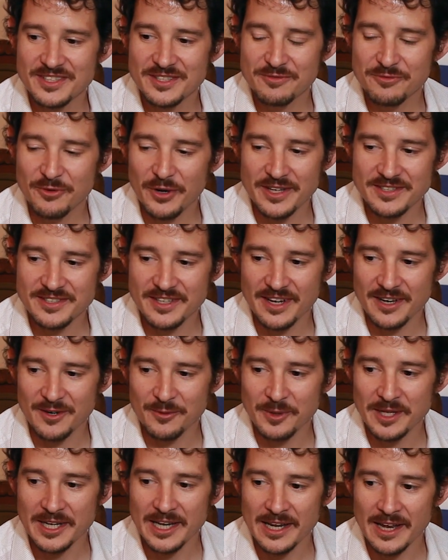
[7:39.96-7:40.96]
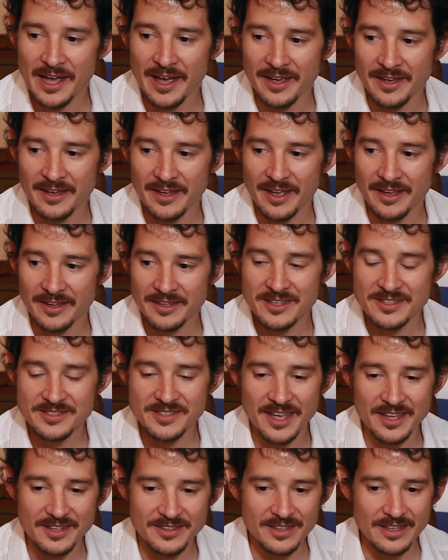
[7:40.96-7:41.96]
this phrase that I really like. Uh, he
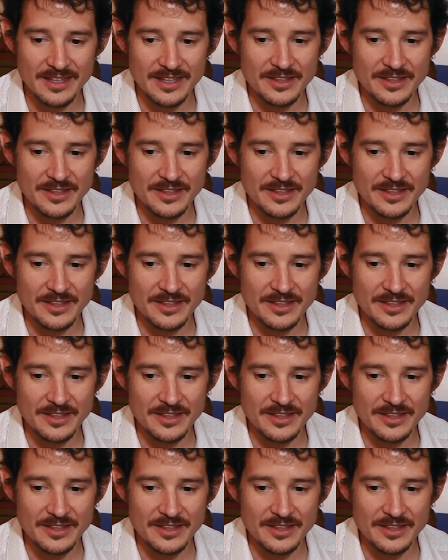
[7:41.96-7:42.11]
said,